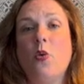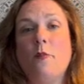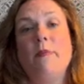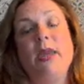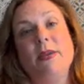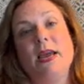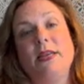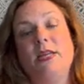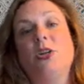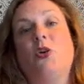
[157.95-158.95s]
maybe I
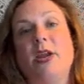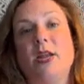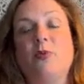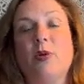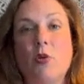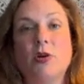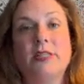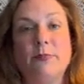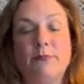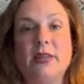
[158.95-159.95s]
need to create a report
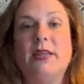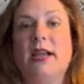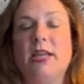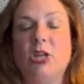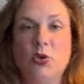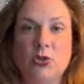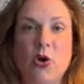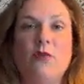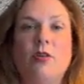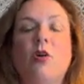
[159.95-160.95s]
template that I can use
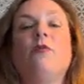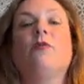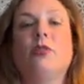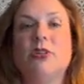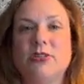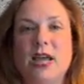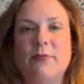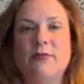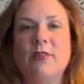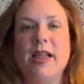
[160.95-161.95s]
over and over for this
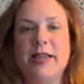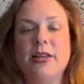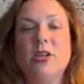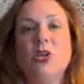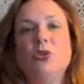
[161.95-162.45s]
type of client.